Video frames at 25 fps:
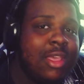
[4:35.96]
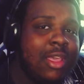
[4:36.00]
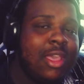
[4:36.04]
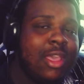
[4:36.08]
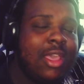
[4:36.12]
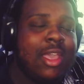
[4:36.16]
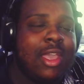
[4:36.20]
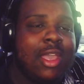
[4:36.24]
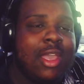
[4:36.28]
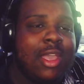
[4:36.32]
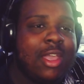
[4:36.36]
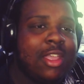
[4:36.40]

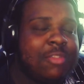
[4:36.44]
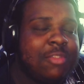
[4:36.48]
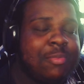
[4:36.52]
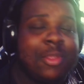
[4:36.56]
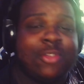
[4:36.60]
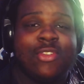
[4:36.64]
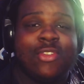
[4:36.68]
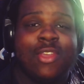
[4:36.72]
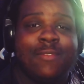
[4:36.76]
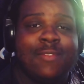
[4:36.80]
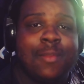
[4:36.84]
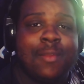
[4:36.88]

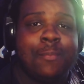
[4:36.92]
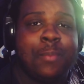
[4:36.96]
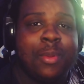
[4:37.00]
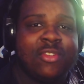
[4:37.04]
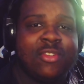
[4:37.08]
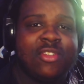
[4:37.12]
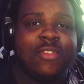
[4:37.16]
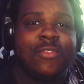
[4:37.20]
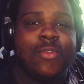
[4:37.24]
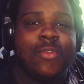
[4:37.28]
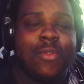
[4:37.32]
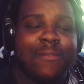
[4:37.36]
especially if you're
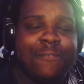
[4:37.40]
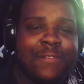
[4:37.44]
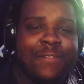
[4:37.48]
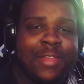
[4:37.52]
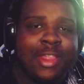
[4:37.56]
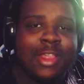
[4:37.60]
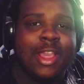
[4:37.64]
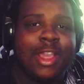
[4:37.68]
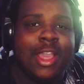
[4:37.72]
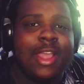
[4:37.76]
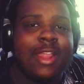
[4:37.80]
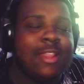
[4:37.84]
pushing for
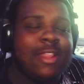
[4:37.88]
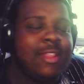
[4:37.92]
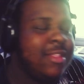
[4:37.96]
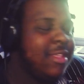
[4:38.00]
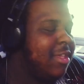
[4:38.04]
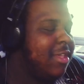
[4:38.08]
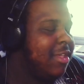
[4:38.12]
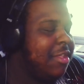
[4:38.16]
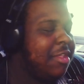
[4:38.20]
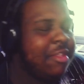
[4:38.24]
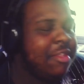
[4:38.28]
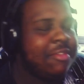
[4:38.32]
affiliate,
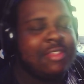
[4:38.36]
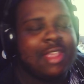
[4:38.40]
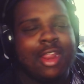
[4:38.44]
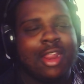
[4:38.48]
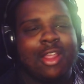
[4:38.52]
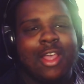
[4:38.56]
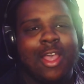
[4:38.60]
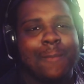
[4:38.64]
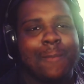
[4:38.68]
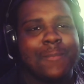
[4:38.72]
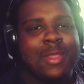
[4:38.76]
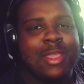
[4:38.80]
as that'll
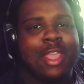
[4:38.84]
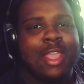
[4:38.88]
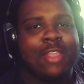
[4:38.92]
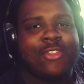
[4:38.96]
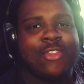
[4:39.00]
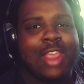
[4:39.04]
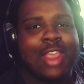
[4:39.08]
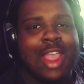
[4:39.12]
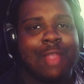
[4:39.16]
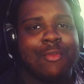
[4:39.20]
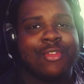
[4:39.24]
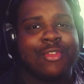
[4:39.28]
help you get
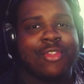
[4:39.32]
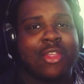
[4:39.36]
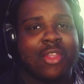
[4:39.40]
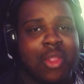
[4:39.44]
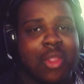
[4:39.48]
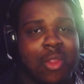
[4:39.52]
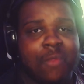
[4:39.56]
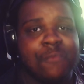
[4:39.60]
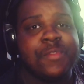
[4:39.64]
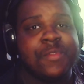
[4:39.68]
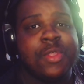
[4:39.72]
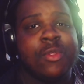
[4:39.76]
your average
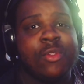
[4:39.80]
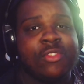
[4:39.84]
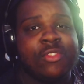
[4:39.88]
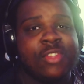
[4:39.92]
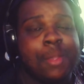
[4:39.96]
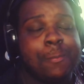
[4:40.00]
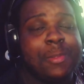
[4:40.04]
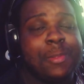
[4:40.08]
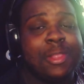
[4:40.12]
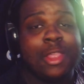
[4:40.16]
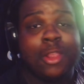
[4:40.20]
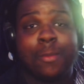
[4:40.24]
concurrent viewers
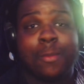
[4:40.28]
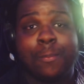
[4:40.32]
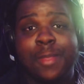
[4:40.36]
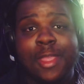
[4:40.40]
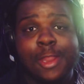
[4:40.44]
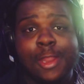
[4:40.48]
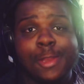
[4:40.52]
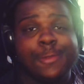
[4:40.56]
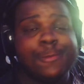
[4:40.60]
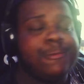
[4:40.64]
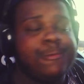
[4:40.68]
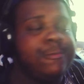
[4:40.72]
up a little
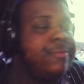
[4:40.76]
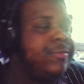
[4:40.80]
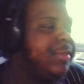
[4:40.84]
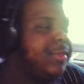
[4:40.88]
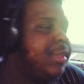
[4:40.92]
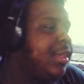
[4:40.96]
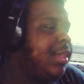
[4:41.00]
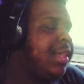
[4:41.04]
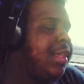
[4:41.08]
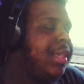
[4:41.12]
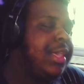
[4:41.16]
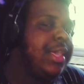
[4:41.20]
bit.
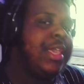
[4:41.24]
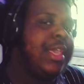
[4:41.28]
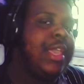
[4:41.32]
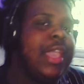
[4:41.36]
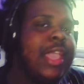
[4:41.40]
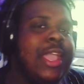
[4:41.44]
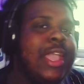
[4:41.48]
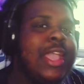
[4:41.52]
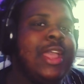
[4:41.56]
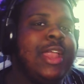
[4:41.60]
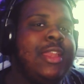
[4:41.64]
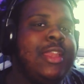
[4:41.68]

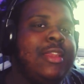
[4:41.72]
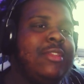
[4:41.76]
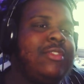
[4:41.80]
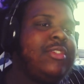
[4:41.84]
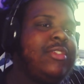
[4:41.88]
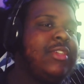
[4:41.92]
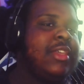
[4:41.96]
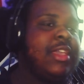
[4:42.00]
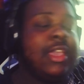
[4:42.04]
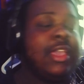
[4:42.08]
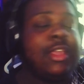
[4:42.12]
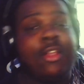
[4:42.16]
And
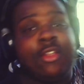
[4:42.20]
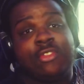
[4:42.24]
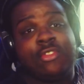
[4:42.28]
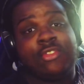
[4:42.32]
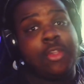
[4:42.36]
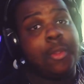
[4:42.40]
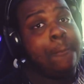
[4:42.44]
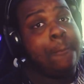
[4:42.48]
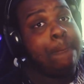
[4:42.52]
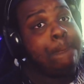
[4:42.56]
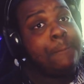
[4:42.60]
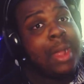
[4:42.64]
it
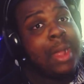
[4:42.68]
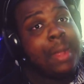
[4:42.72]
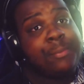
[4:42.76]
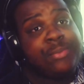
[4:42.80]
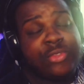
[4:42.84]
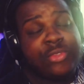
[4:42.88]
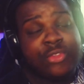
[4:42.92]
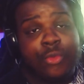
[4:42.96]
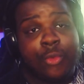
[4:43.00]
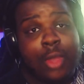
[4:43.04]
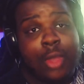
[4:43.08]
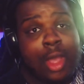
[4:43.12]
also
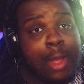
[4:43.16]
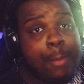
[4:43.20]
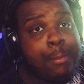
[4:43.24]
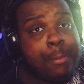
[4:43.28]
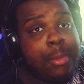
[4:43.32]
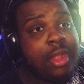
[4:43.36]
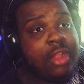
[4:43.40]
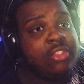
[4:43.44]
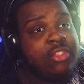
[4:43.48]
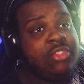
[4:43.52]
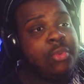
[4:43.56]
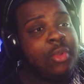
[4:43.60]
bumps you up
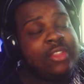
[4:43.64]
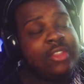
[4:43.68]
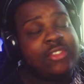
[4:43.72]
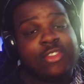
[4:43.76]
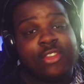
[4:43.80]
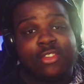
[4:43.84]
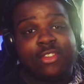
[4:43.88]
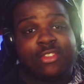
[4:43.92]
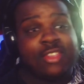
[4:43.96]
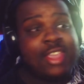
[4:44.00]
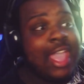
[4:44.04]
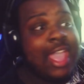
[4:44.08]
on
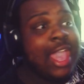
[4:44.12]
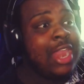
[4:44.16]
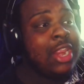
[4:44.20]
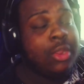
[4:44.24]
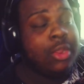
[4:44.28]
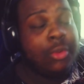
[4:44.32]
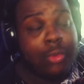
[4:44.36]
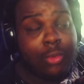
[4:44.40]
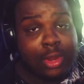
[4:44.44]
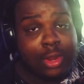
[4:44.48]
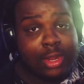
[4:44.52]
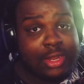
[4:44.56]
Twitch's
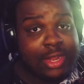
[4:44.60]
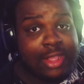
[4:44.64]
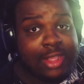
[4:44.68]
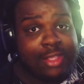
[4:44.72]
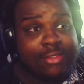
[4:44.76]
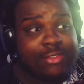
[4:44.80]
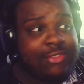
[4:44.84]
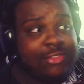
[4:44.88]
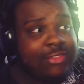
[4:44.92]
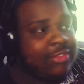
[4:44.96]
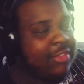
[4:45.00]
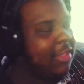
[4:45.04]
category
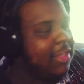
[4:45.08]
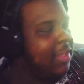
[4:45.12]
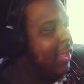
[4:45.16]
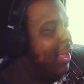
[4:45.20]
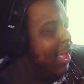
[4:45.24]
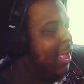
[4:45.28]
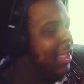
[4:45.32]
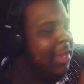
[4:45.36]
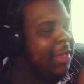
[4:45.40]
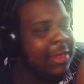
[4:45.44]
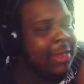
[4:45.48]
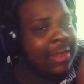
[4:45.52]
list
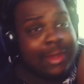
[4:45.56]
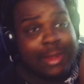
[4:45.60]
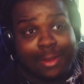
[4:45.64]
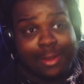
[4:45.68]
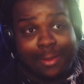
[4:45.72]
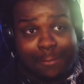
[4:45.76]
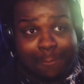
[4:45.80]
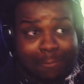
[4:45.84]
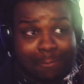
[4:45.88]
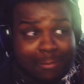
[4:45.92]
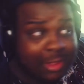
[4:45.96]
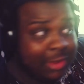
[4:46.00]
and
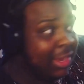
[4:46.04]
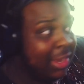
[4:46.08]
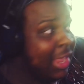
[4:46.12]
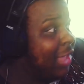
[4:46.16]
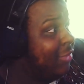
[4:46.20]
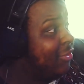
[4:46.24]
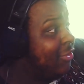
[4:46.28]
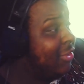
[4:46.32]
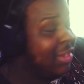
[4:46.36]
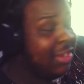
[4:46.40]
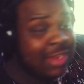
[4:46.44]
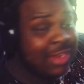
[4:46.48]

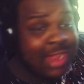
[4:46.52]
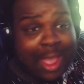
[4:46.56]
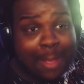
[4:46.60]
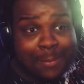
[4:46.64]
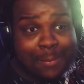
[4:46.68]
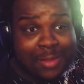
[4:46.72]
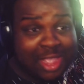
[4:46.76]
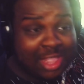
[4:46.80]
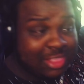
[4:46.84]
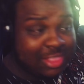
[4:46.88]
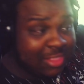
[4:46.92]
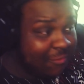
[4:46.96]
allows you to not
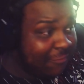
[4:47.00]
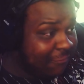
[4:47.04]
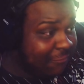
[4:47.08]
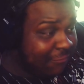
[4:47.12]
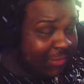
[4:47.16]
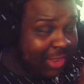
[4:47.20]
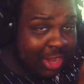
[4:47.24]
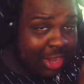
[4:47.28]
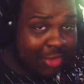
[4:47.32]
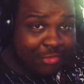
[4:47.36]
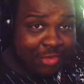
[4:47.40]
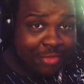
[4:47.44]
be at the
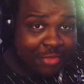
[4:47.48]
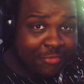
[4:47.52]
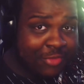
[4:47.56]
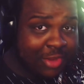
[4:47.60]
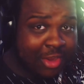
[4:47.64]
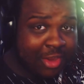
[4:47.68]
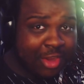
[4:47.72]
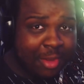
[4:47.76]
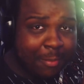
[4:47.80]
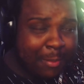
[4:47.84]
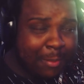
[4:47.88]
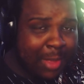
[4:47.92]
very,
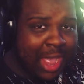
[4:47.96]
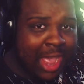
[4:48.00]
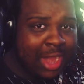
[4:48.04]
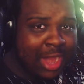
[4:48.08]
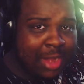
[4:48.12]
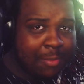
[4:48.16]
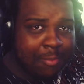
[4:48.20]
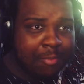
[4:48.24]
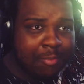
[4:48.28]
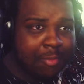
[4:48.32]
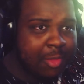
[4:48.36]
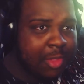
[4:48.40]
very
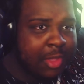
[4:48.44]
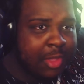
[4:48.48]
bottom,